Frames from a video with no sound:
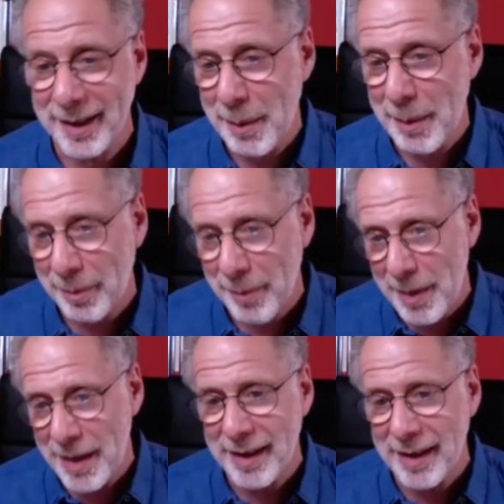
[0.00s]
Maybe
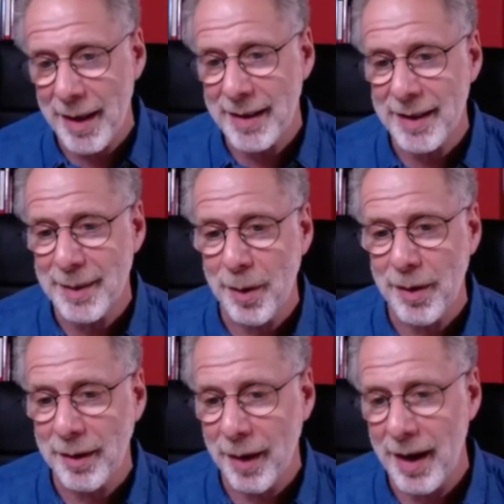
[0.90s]
this guy sits more
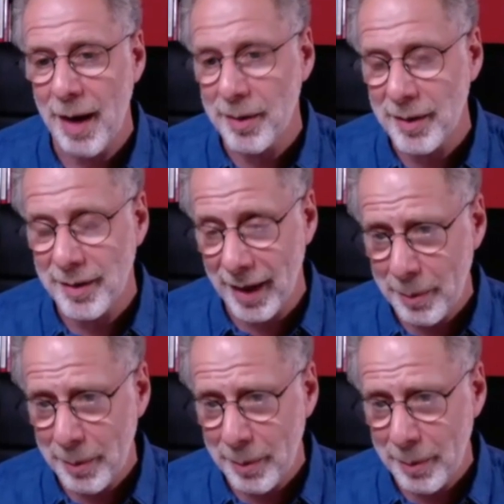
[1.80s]
than 9 hours a day.